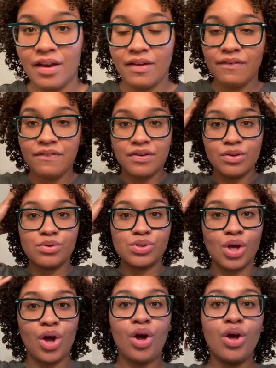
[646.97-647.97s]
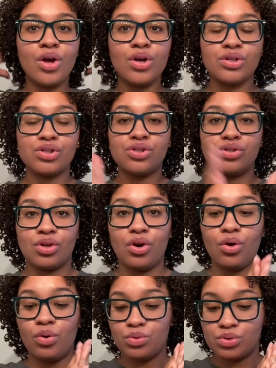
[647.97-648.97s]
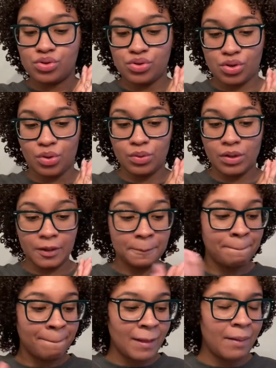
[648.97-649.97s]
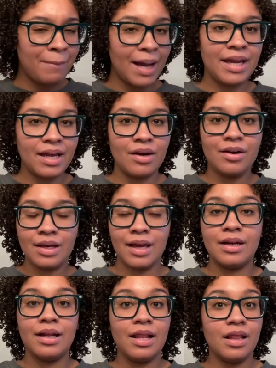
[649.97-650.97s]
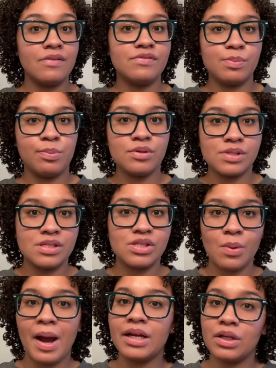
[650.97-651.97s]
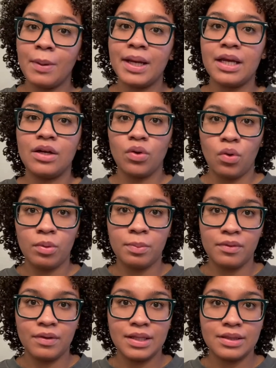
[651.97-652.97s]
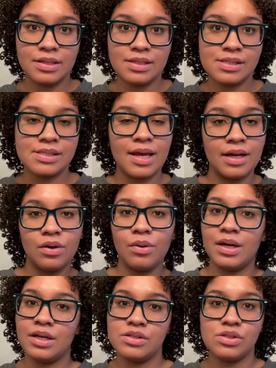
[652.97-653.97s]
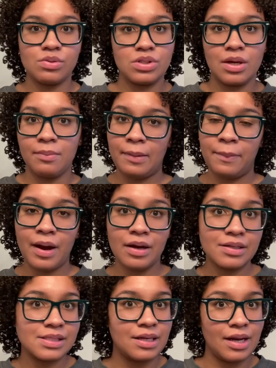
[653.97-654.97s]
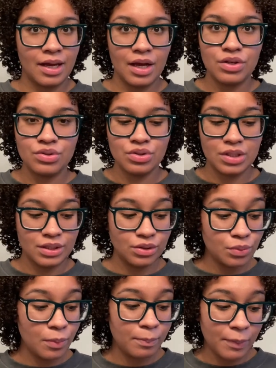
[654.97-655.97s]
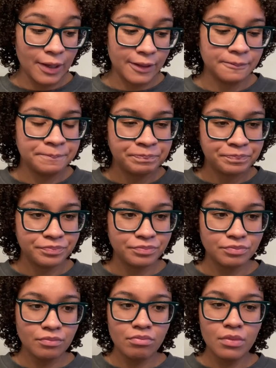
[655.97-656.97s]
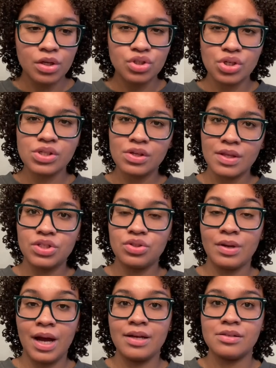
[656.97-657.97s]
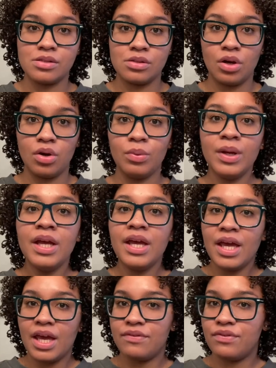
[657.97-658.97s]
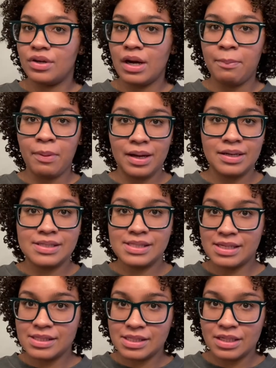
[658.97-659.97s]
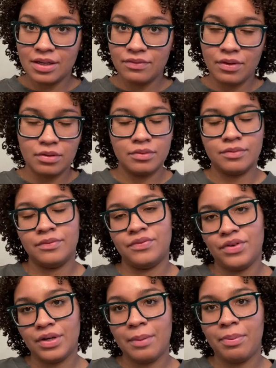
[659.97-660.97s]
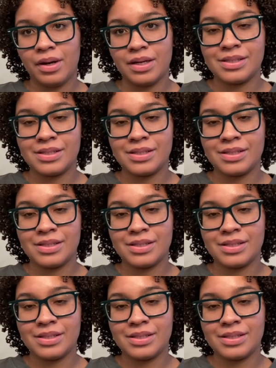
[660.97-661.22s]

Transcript: It feels so, so good. My hair again, it loves protein, so I know I can incorporate this and go ahead and switch out my products like I usually do. But just so that you guys know, if you're not product sensitive, you're not product